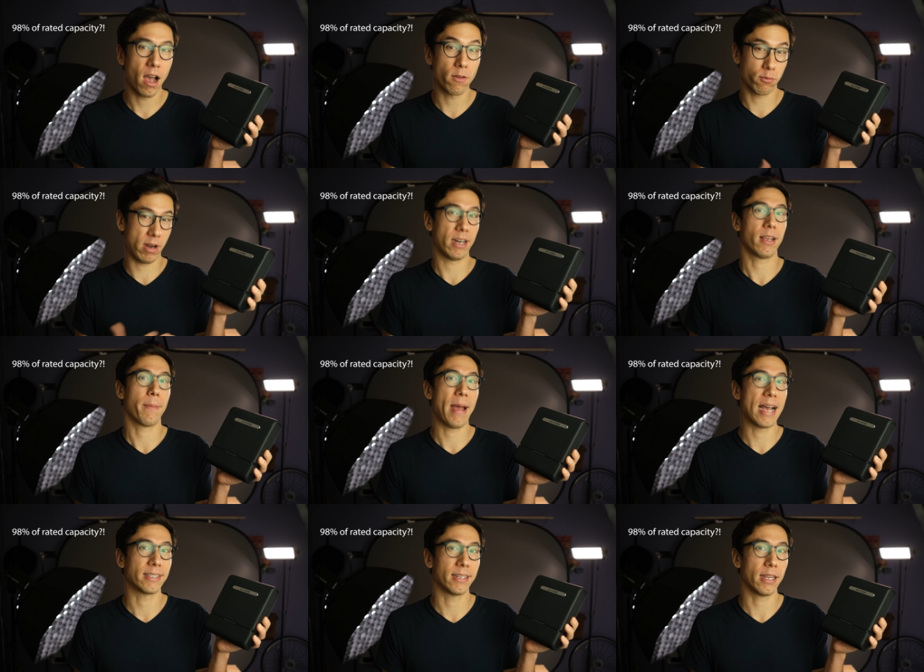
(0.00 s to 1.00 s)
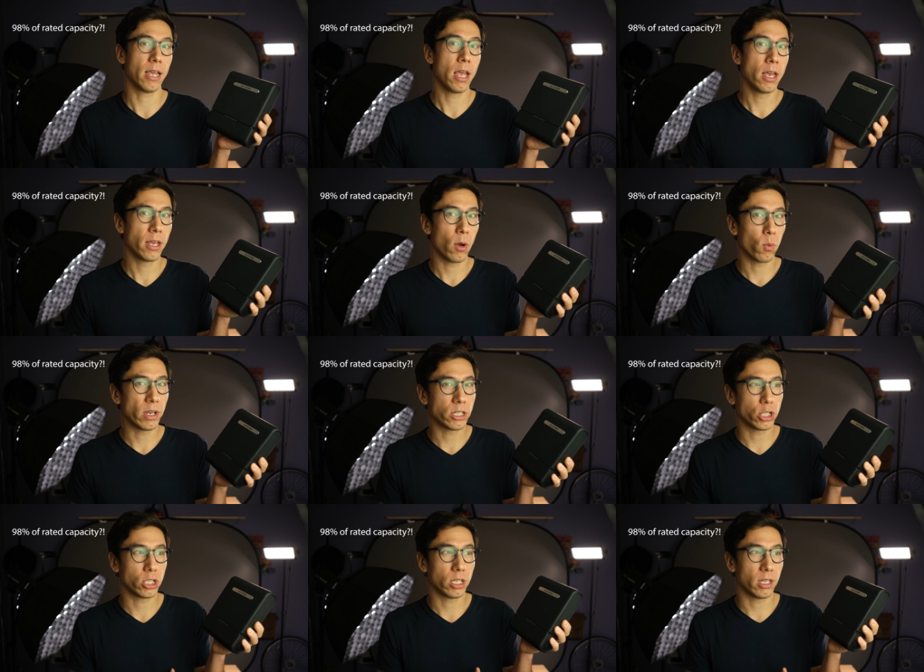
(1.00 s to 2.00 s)
of rated capacity,
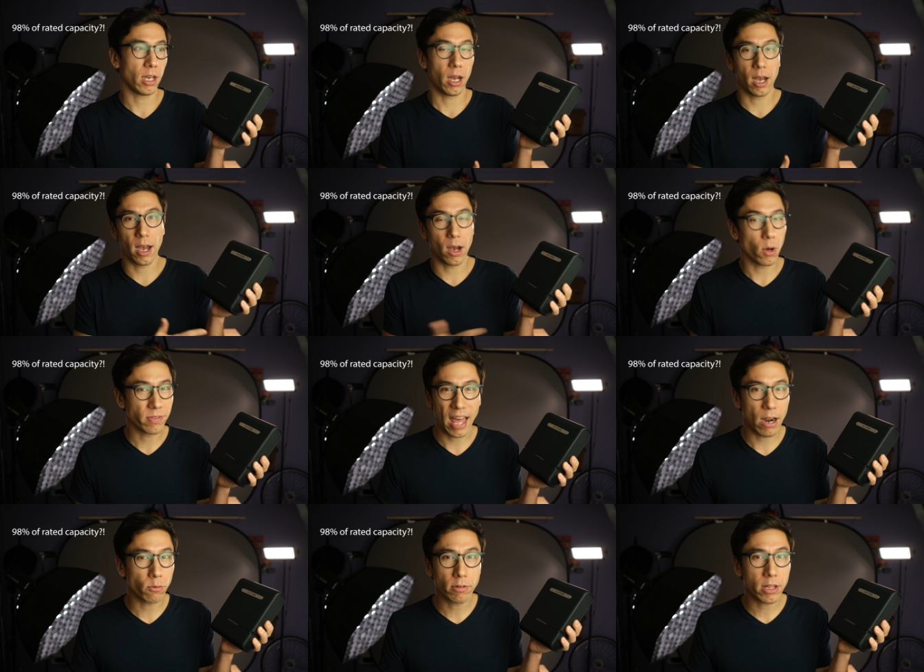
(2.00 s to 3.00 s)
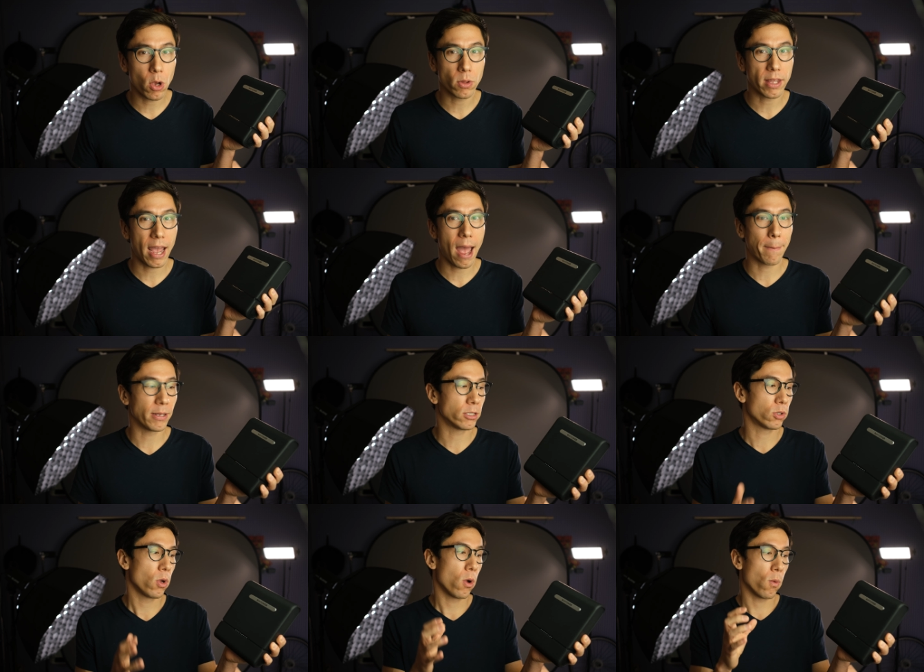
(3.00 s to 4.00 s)
which that really only
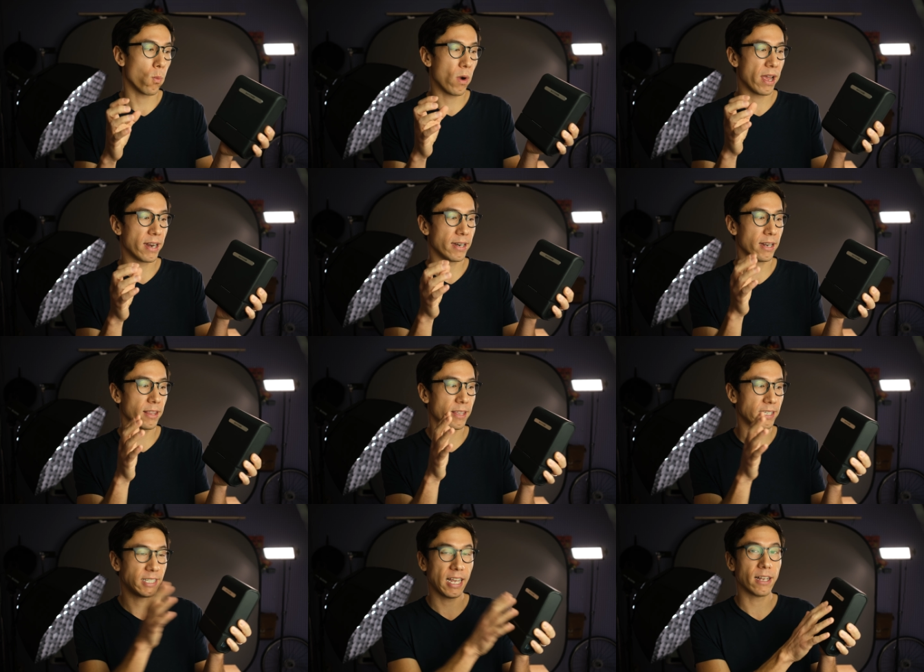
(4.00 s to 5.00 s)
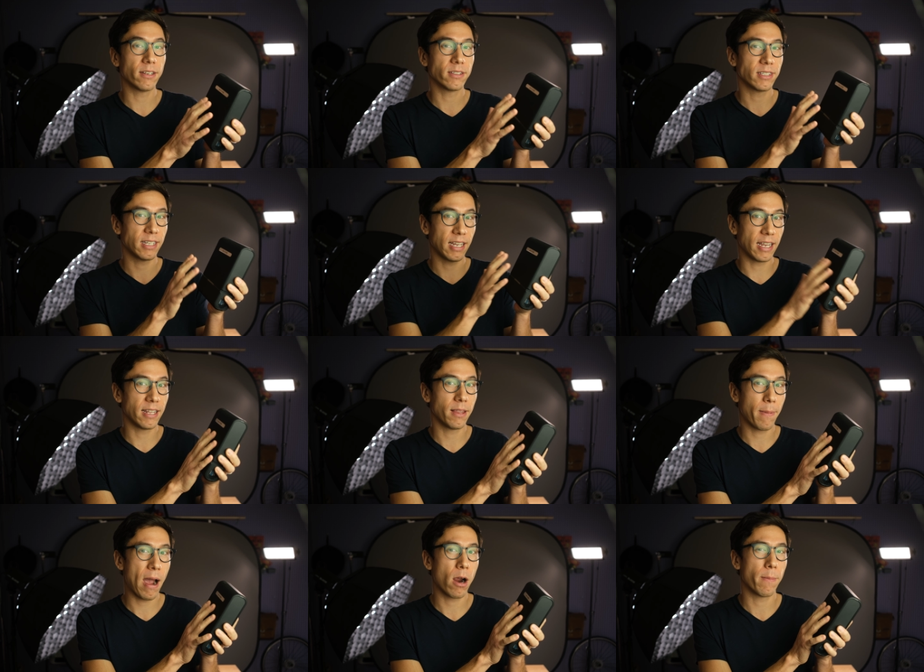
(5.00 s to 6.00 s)
happens when the cells in
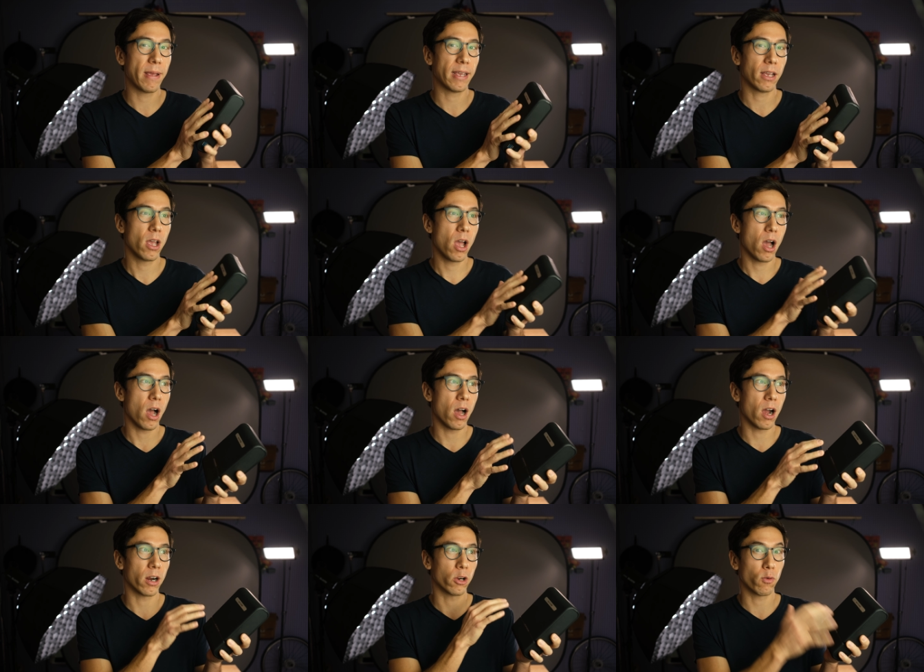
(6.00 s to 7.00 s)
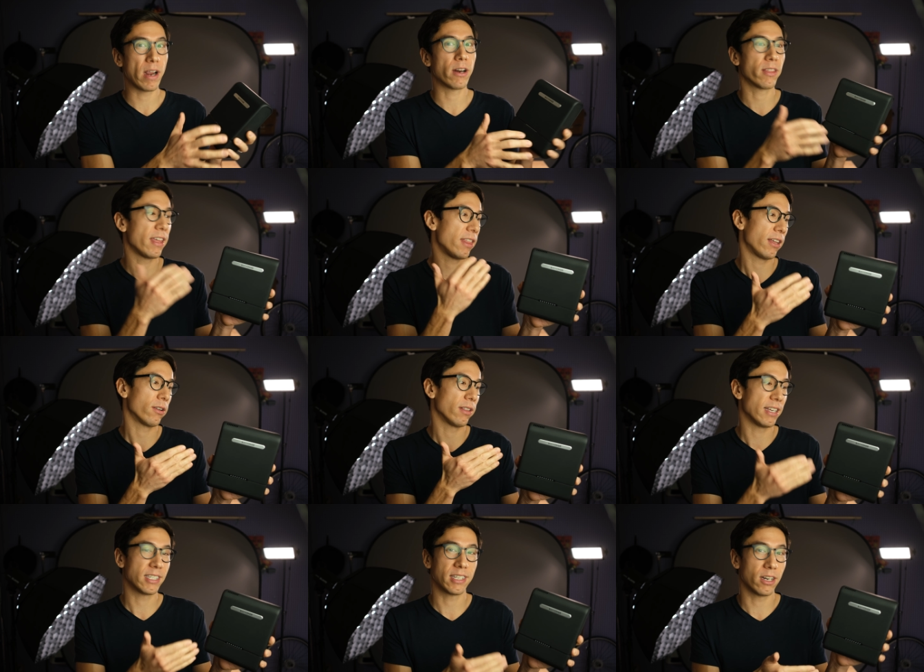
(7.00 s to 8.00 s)
the power bank are greater than they're
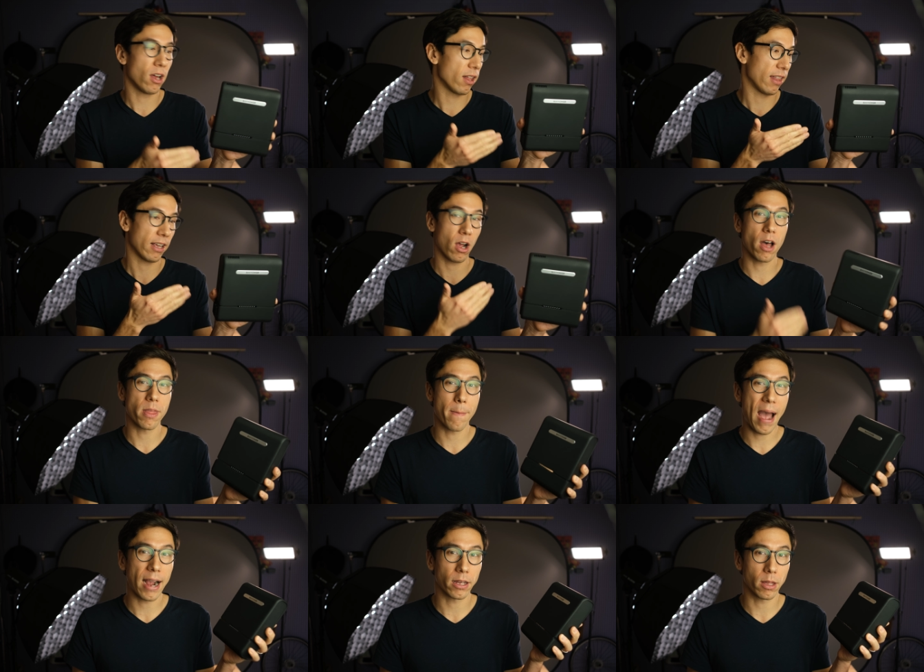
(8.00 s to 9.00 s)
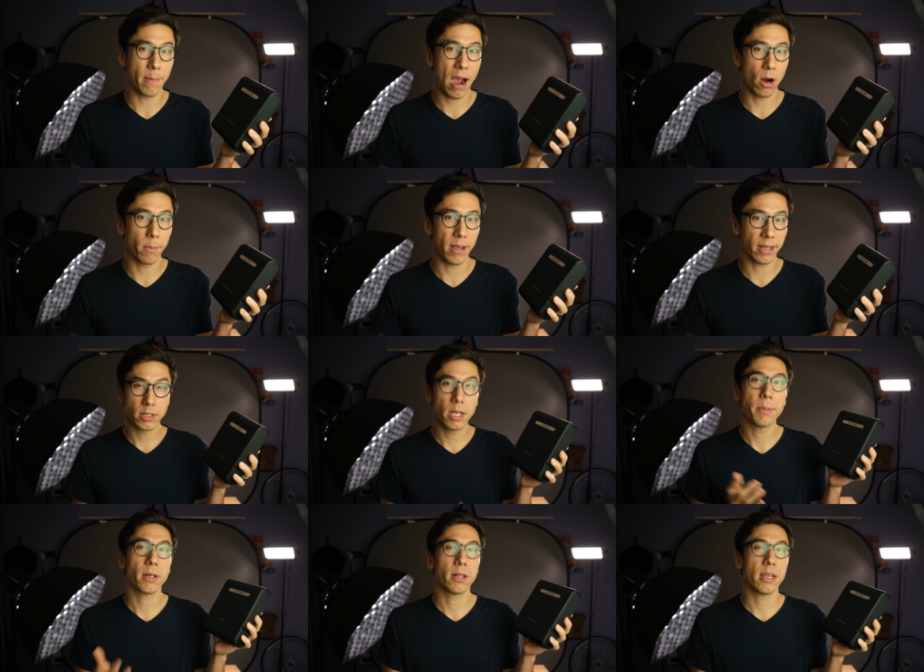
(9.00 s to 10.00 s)
listed like on the back of the power bank.
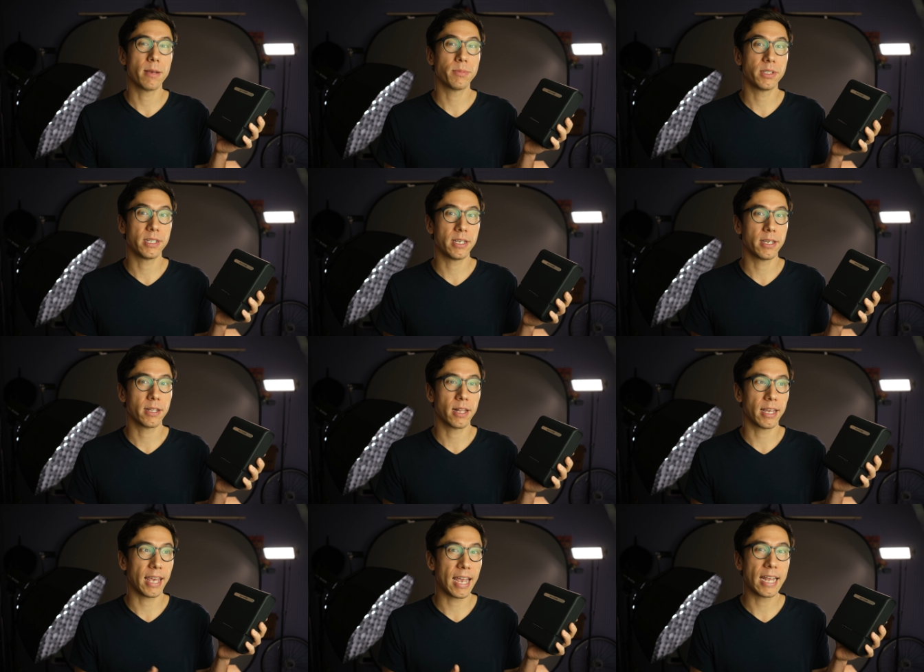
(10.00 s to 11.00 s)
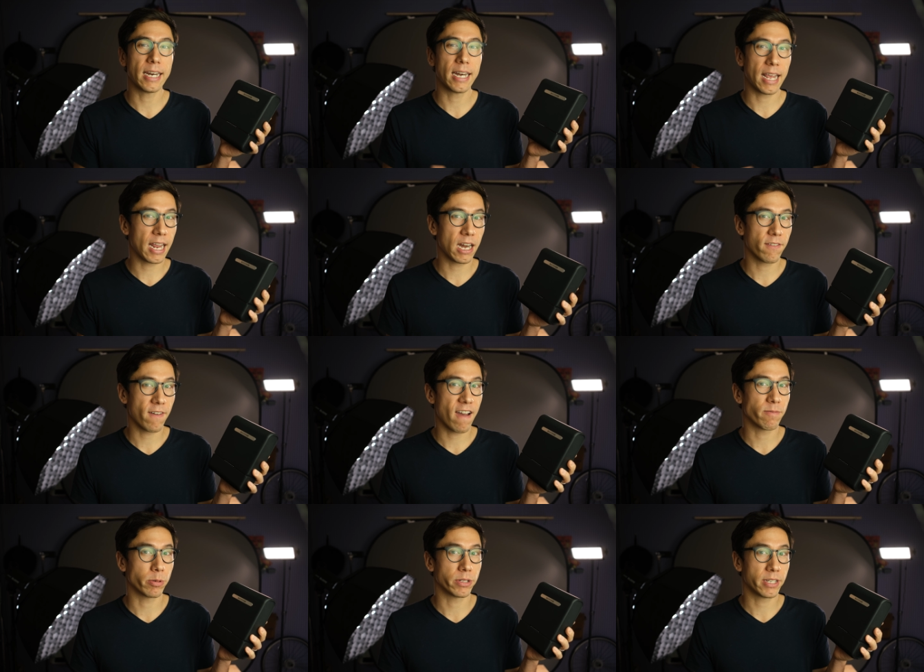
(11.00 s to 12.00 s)
Typically, I'm seeing like 80 to
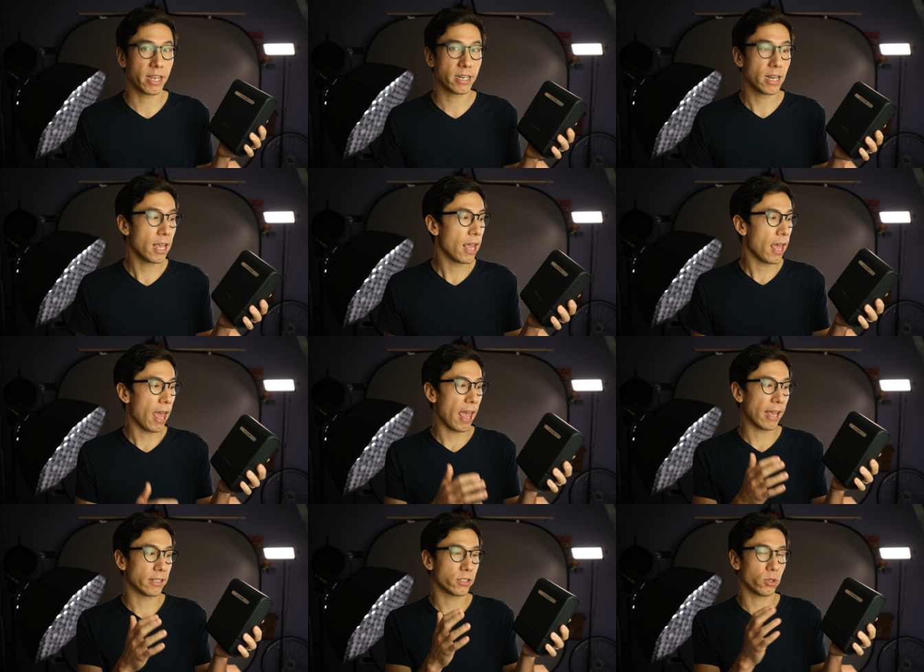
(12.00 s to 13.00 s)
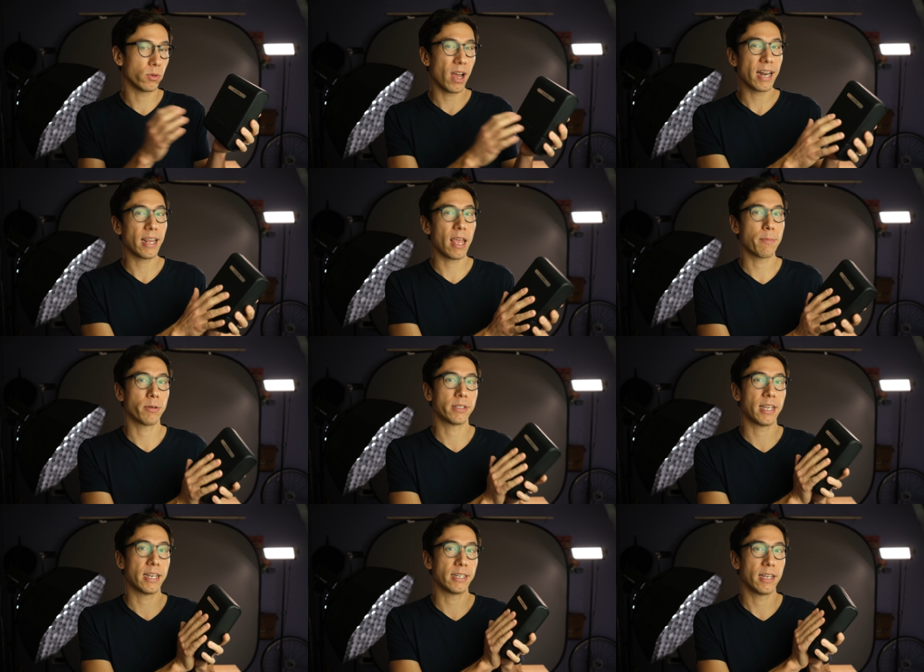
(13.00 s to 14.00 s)
85%, and so
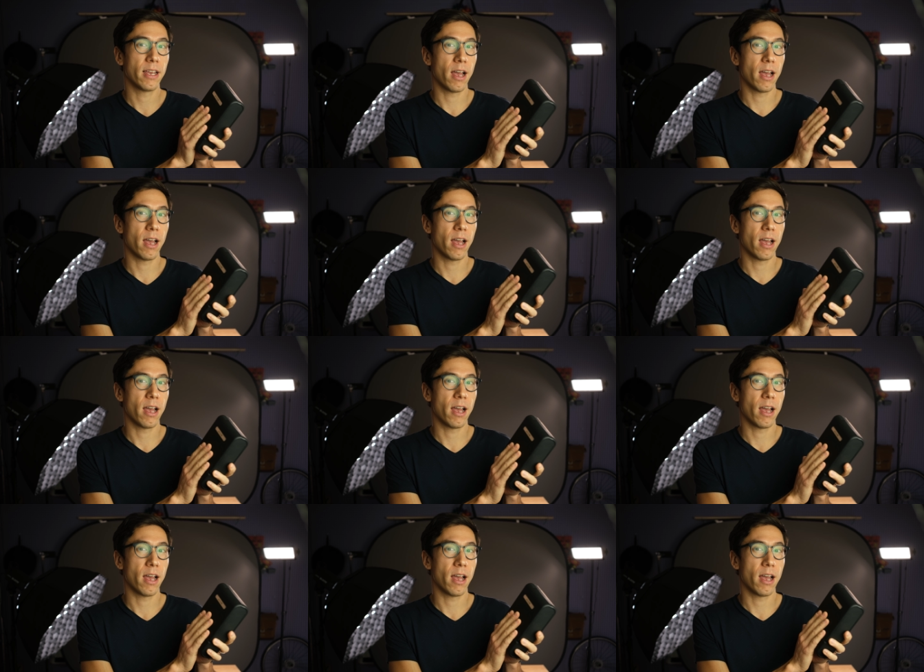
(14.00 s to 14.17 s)
98%